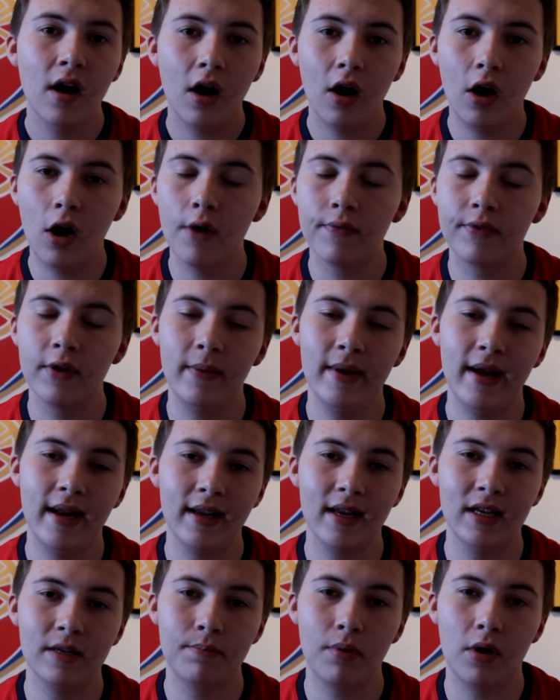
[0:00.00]
half that we had
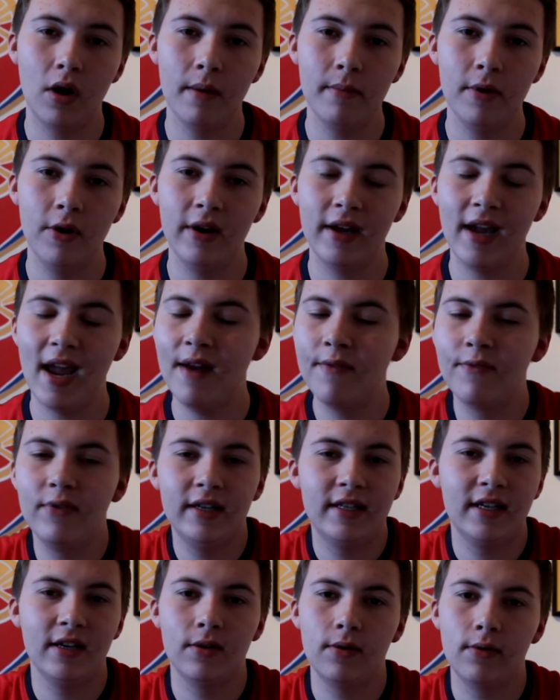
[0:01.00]
against Bayern Munich every
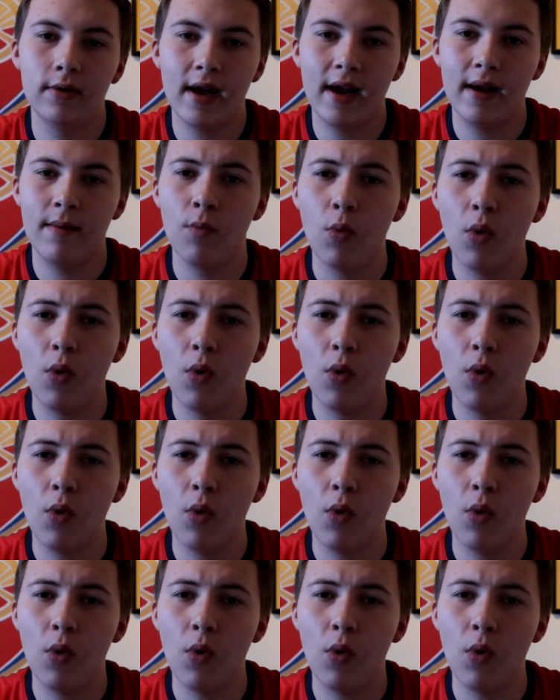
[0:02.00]
single game.